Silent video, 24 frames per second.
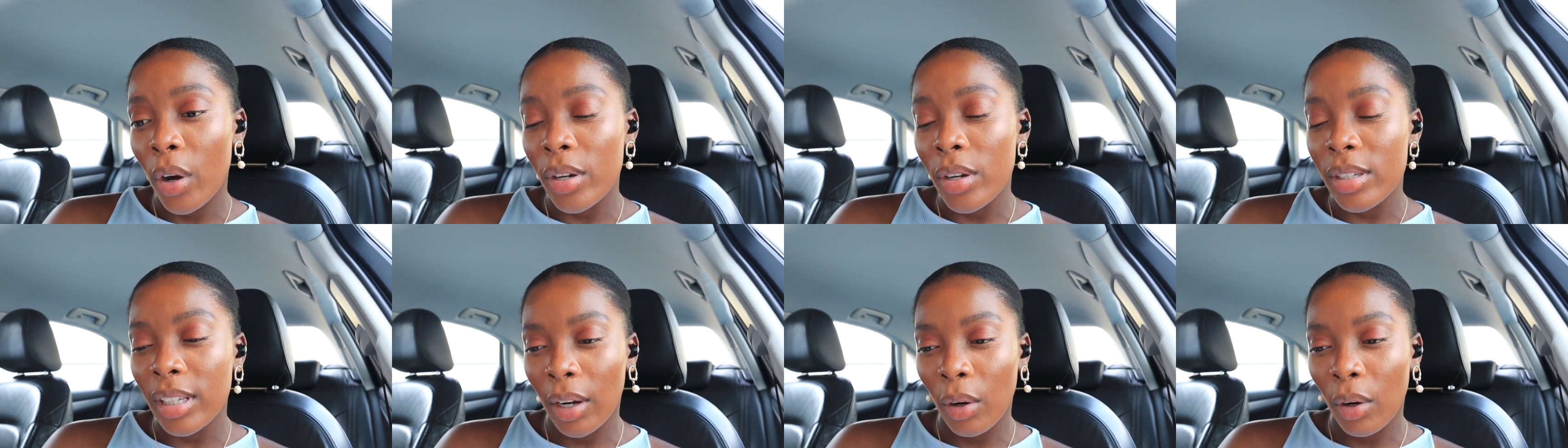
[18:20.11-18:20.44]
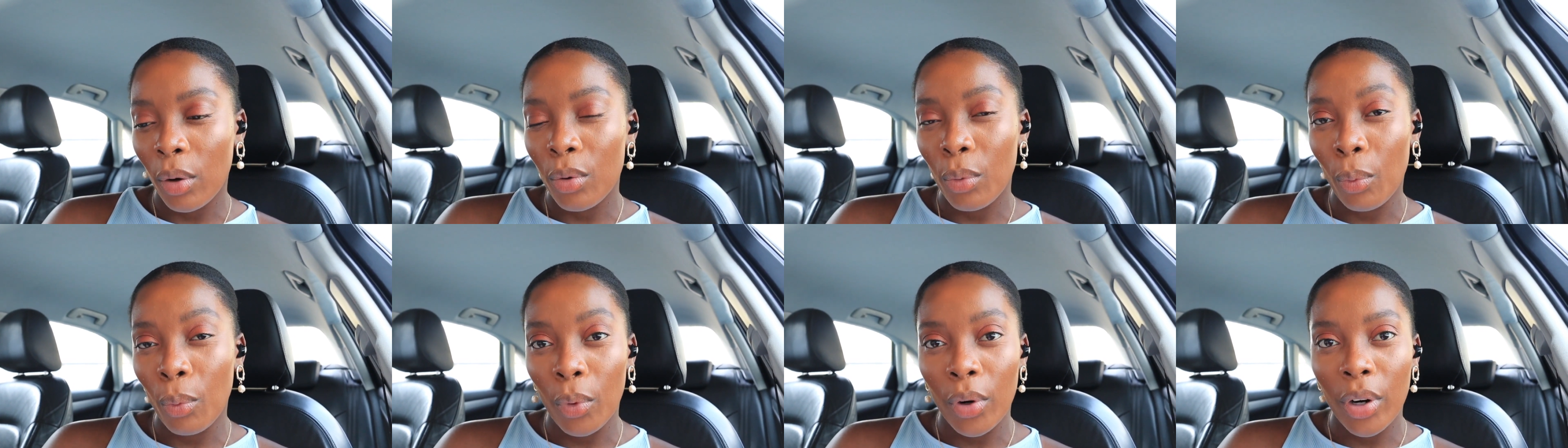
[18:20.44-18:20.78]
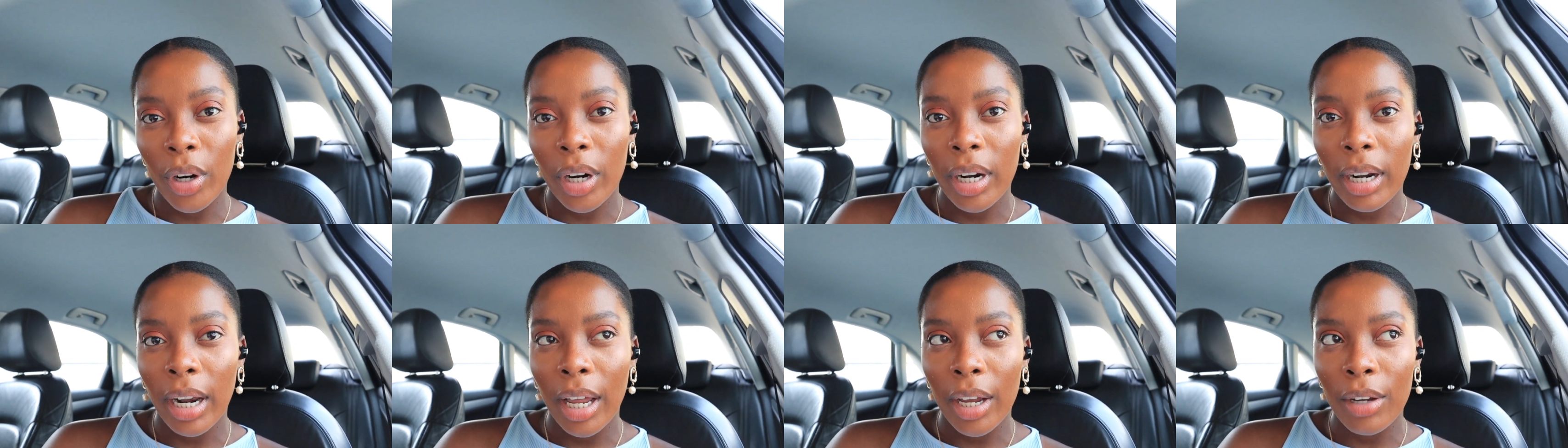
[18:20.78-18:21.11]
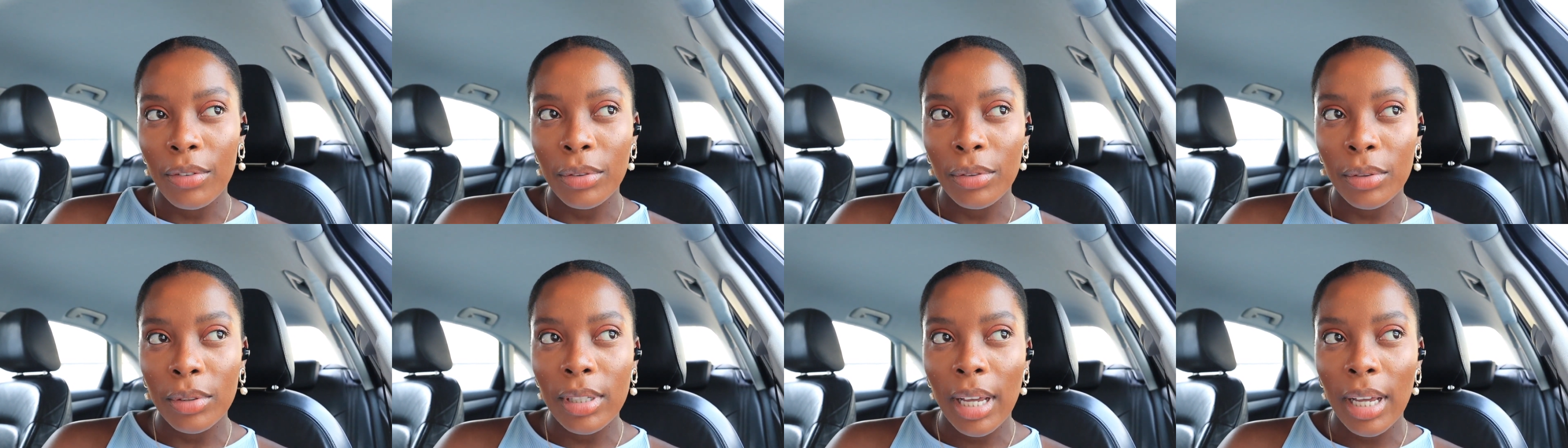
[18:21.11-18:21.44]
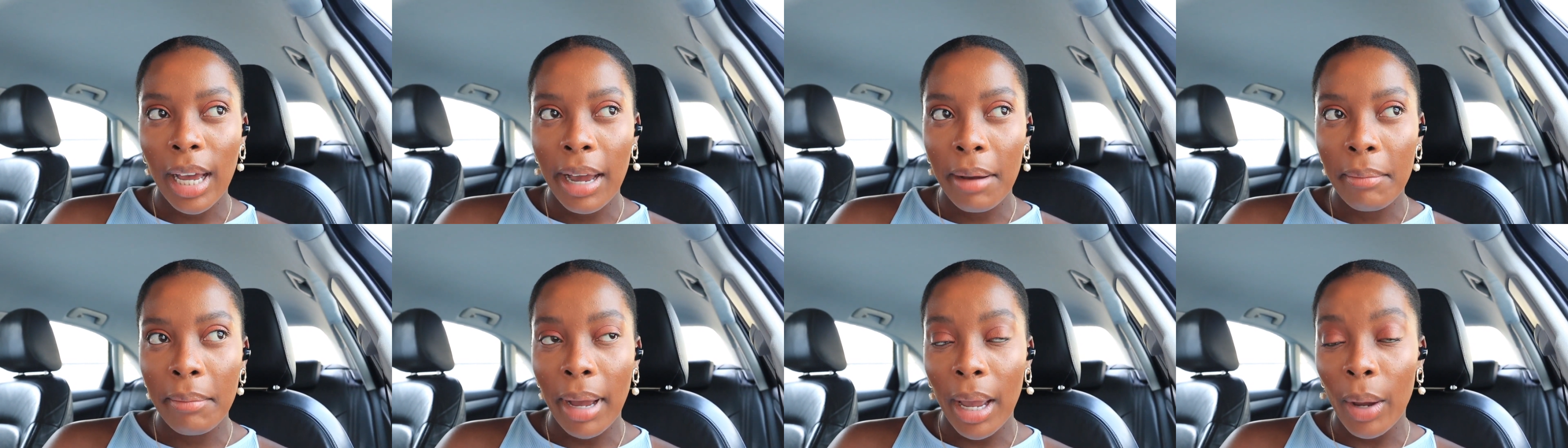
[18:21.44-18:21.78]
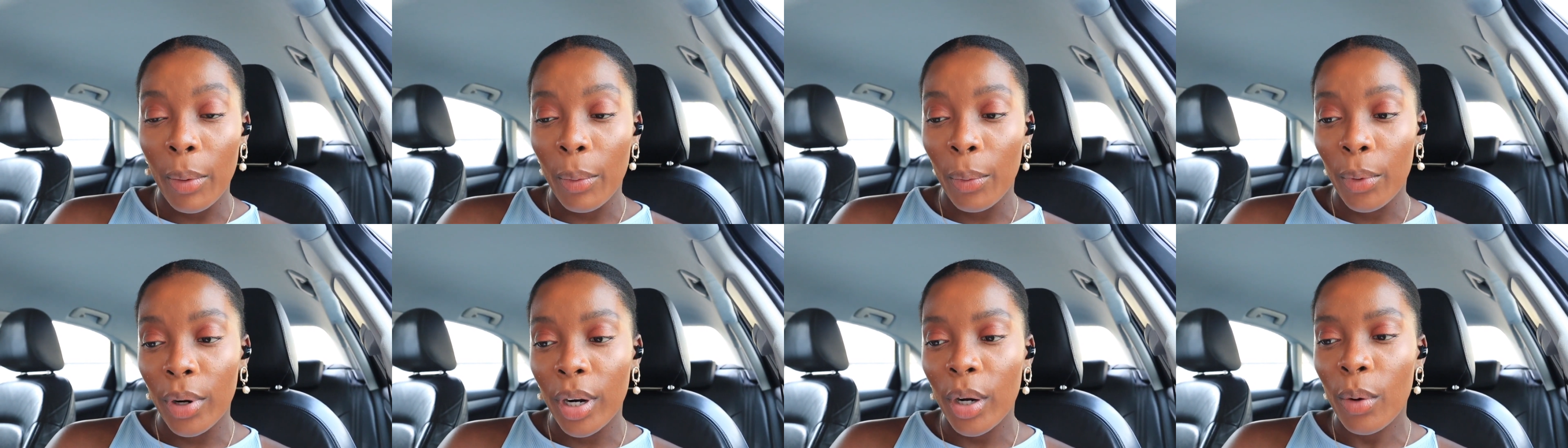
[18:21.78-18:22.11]
because I don't work like full time. I
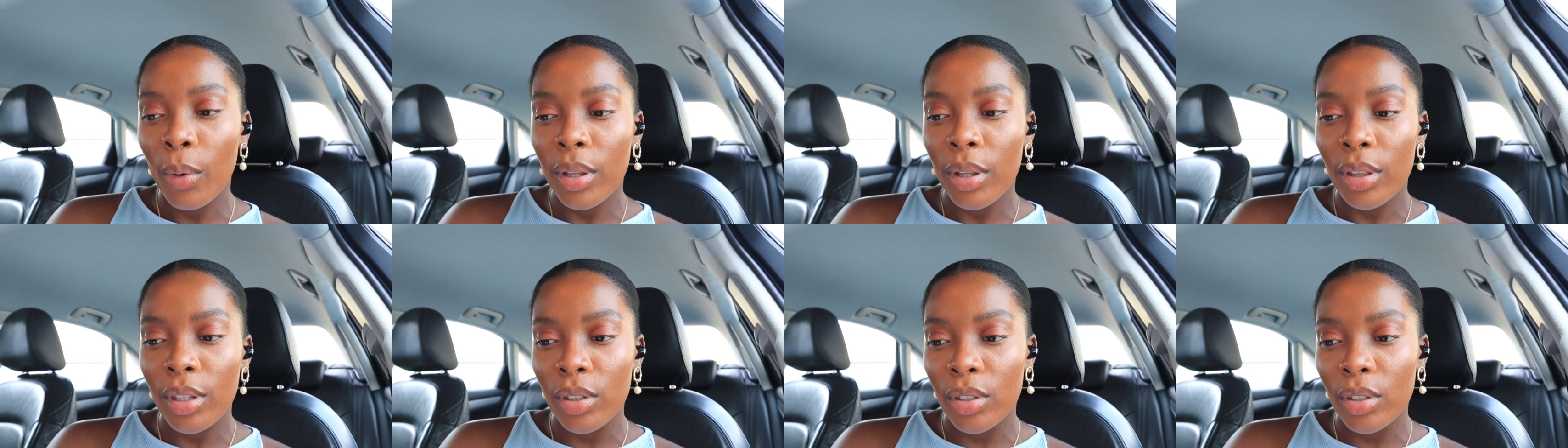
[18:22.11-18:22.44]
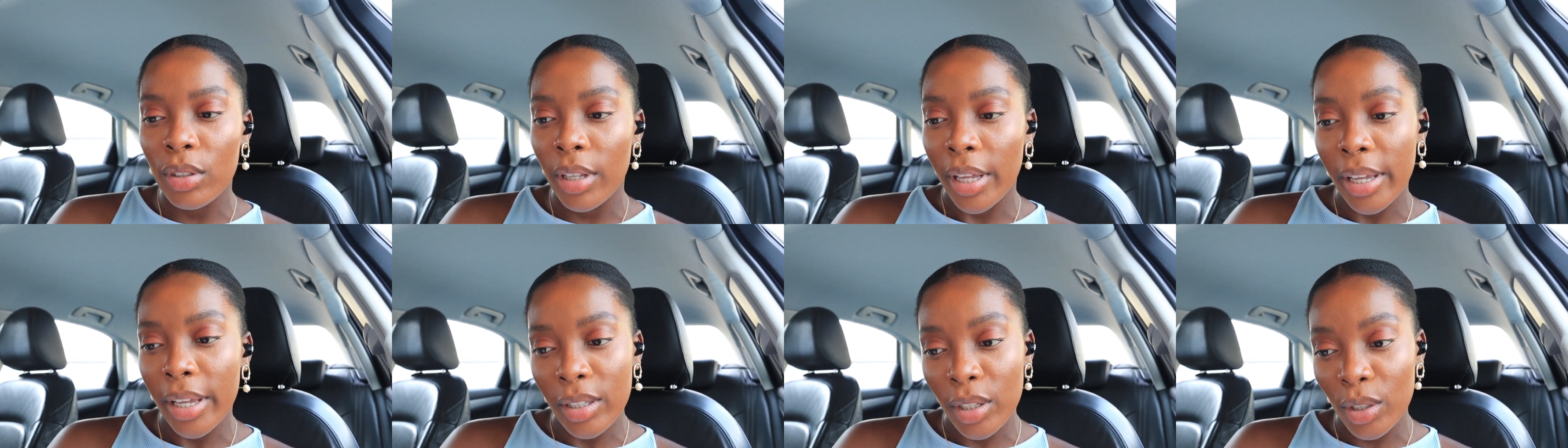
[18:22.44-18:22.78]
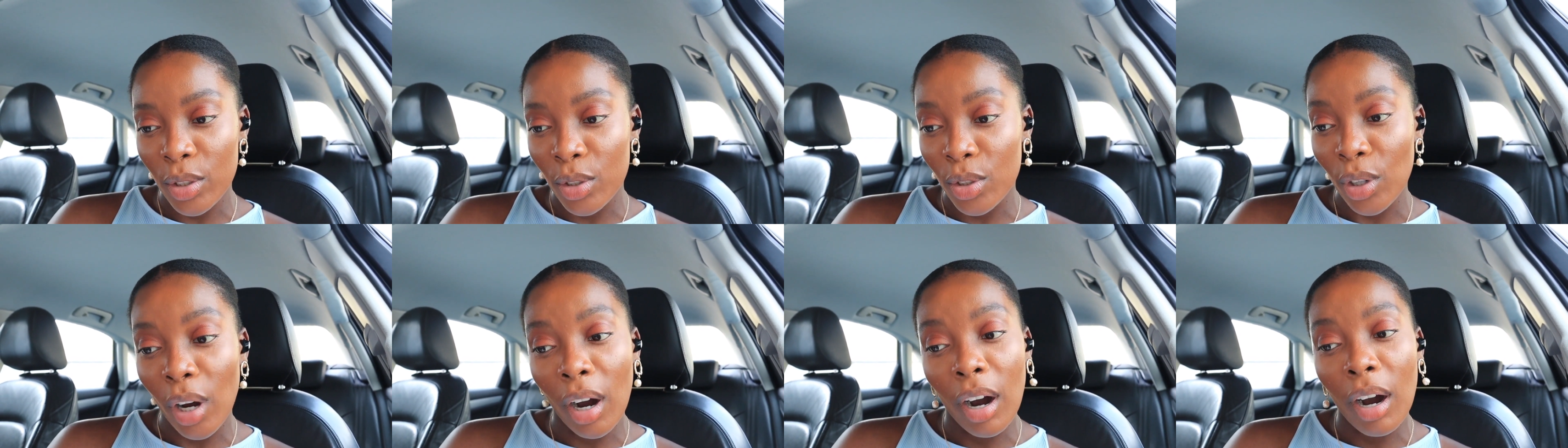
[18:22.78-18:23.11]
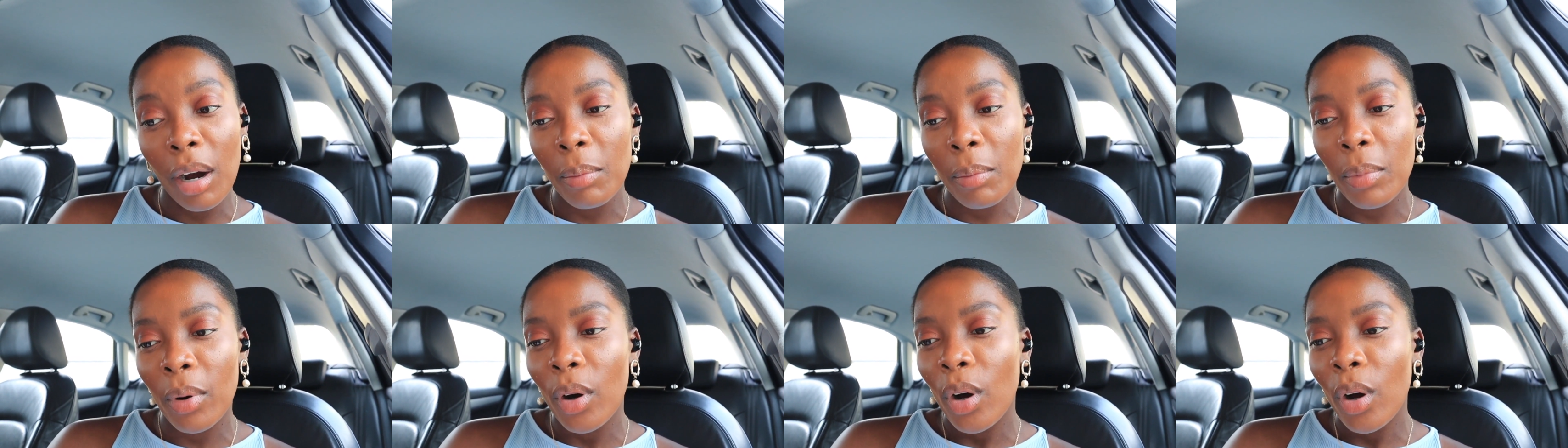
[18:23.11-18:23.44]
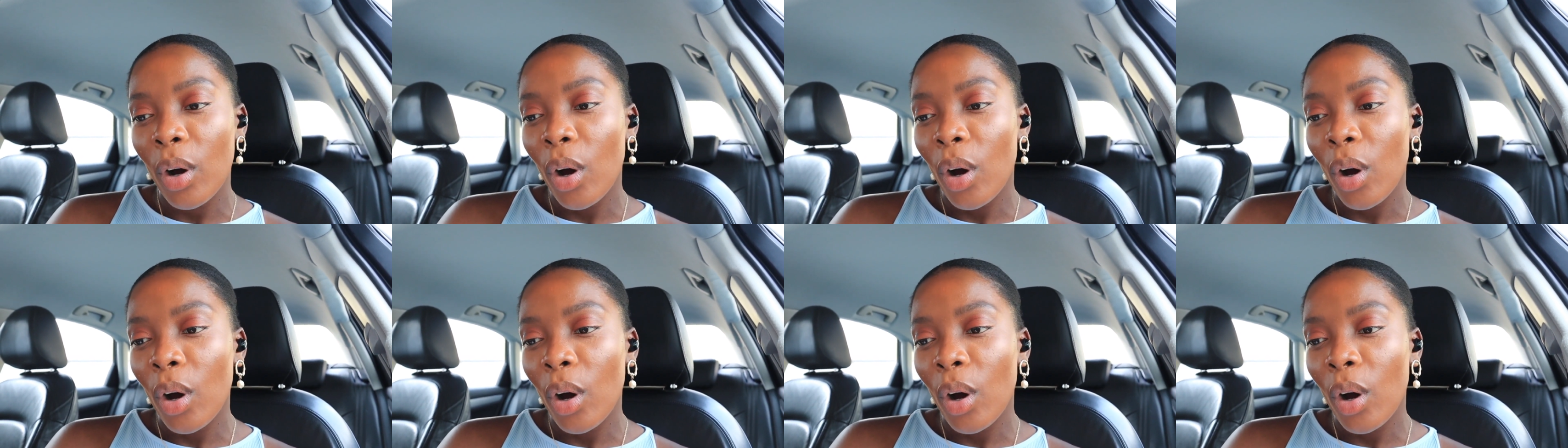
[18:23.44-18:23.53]
work when there's a job